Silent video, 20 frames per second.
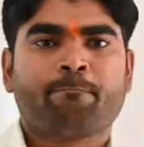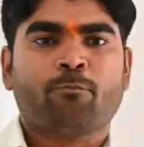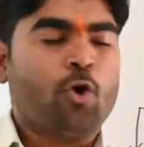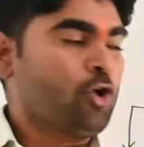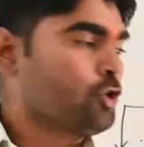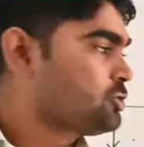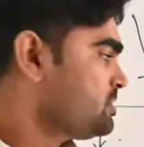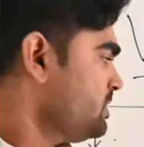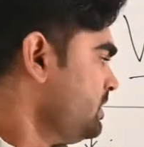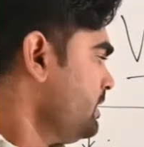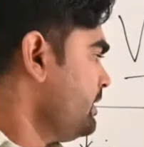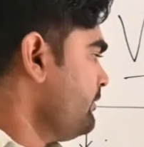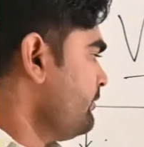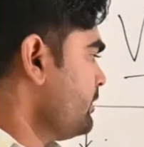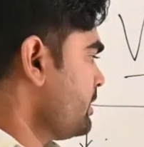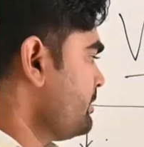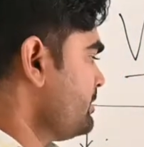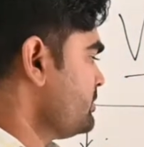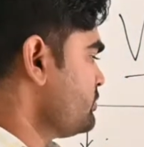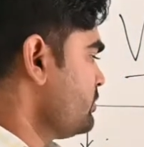Auxiliary
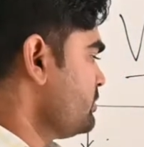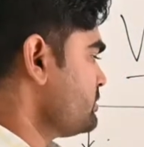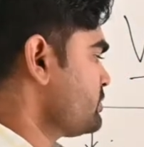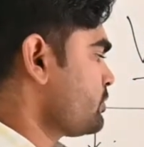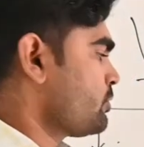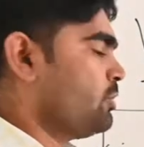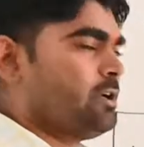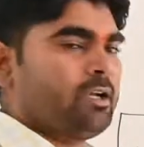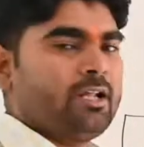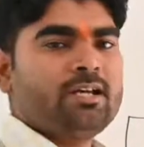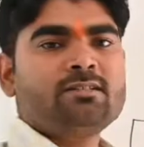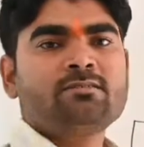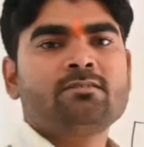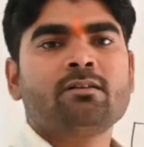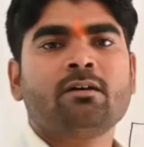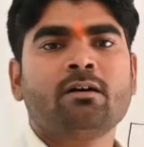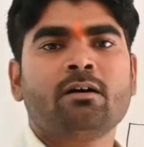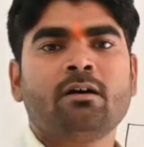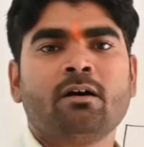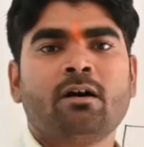verb is also called as
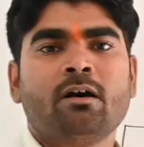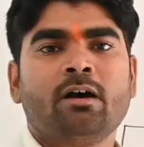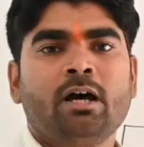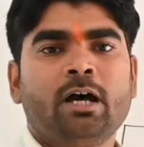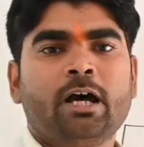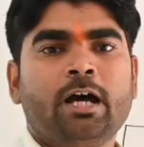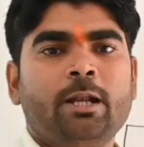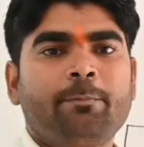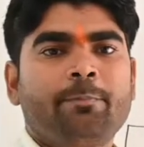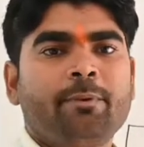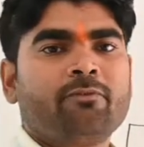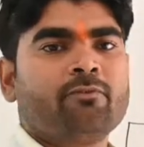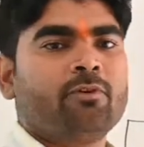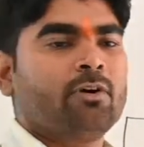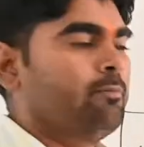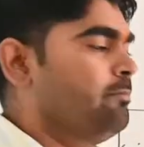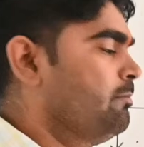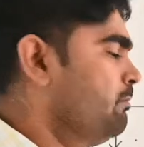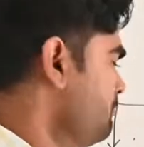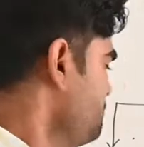helping
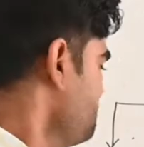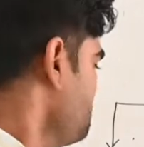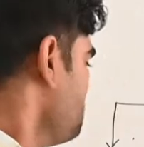verb.